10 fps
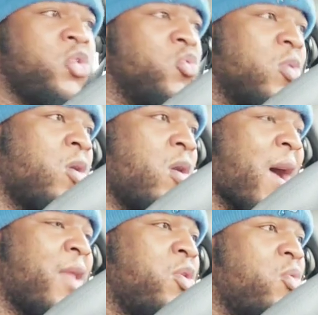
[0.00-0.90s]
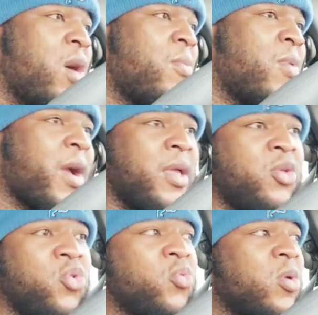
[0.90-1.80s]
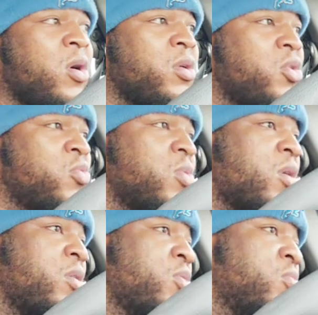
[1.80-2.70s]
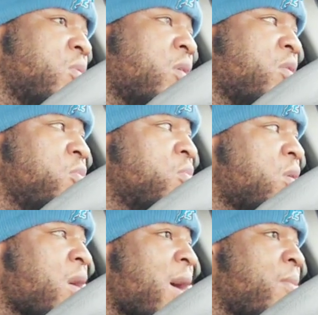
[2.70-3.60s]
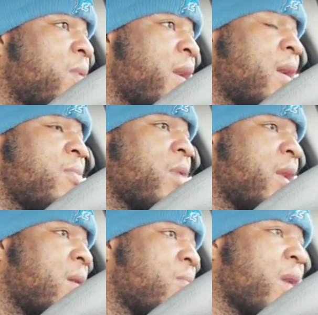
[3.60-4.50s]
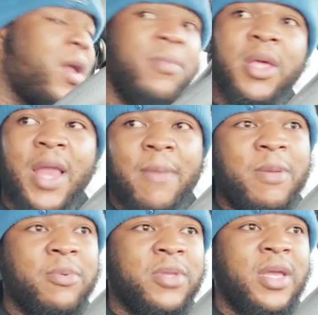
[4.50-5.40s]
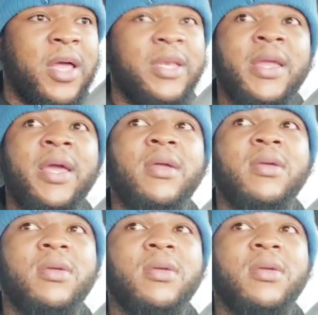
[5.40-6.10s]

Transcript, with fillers: You wrong. I know I'm right. You wrong. You wrong. You wrong. You wrong. I'm right. I'm right. I'm right. I mean, a lot of people think like that.